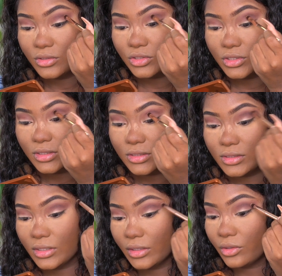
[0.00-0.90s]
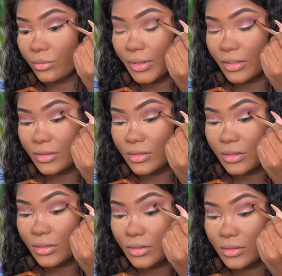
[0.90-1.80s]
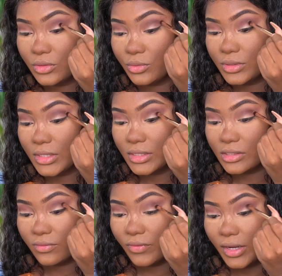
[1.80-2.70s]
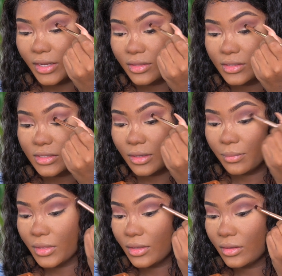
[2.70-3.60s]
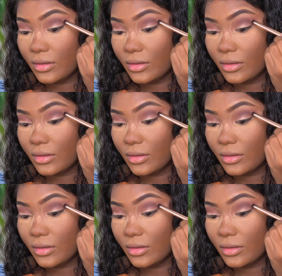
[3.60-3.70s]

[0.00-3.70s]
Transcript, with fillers: Just a little bit to intensify the depth.